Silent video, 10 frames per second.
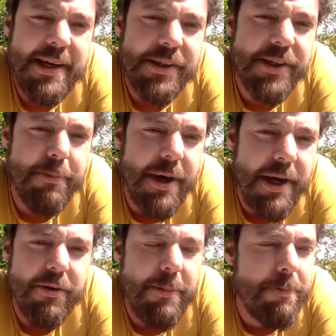the minor
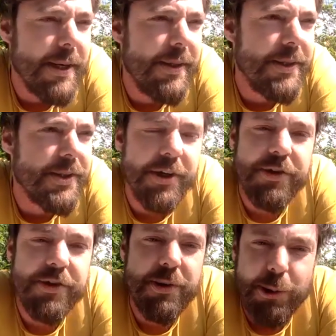impact is not
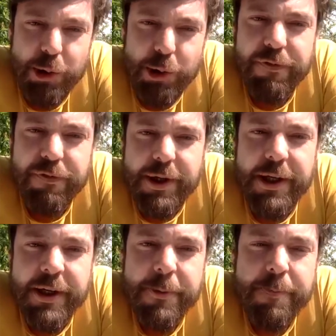true if we
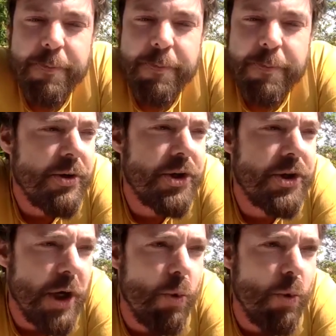
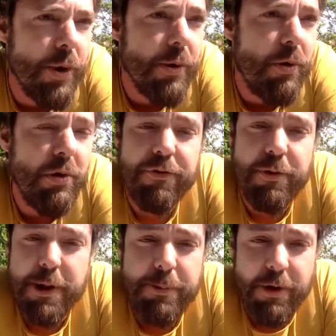show what all of the
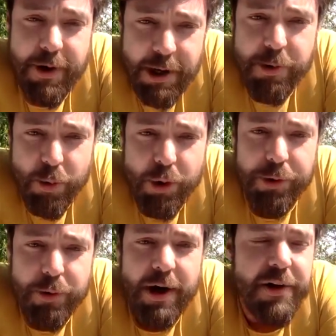people around the world
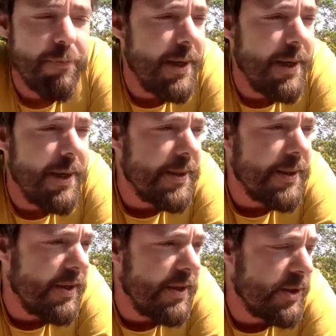who I have met in the
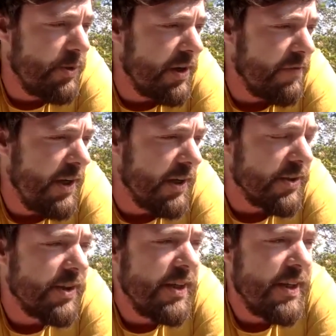last 2.5
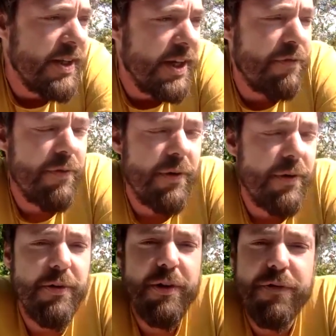years,
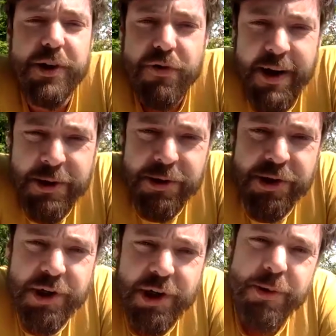if we try to
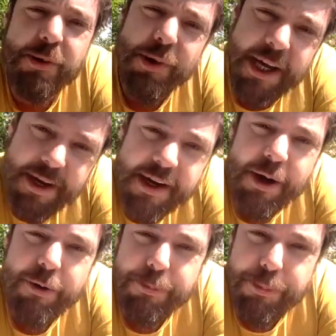show together
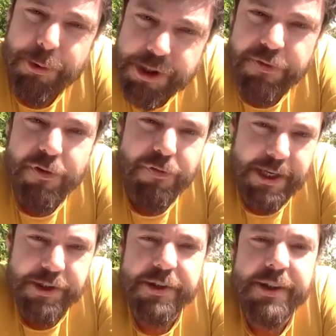our positive
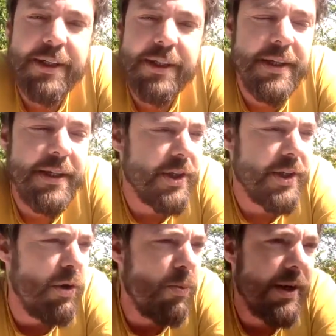effects. So
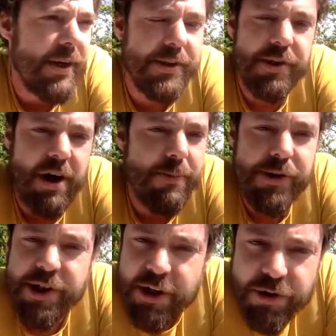whether it's carbon
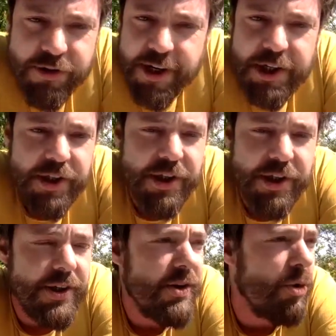sequestration
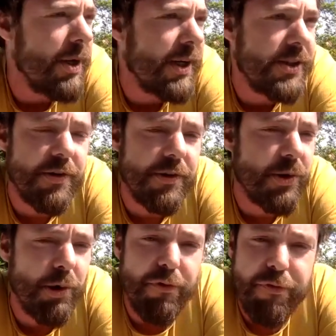or whether it's
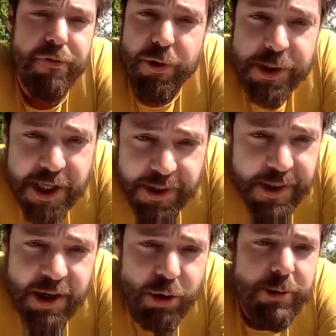soil
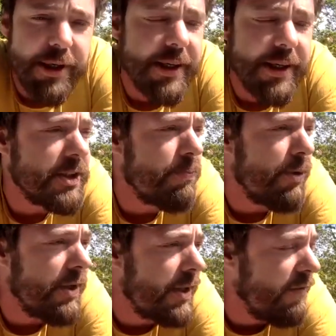fertility or whether it's
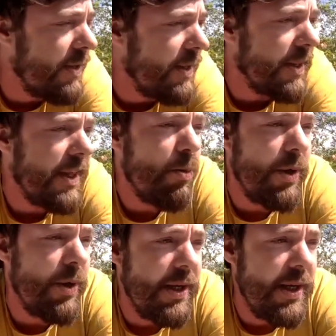productivity, I think we
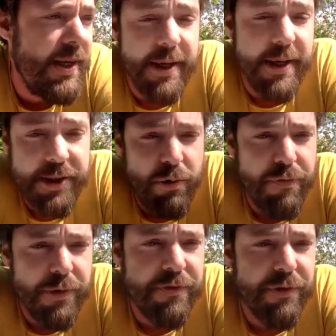need, and this
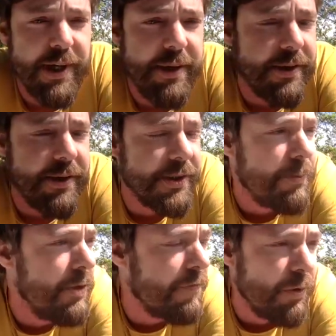conference for that is a
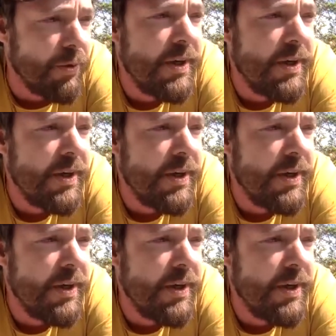beautiful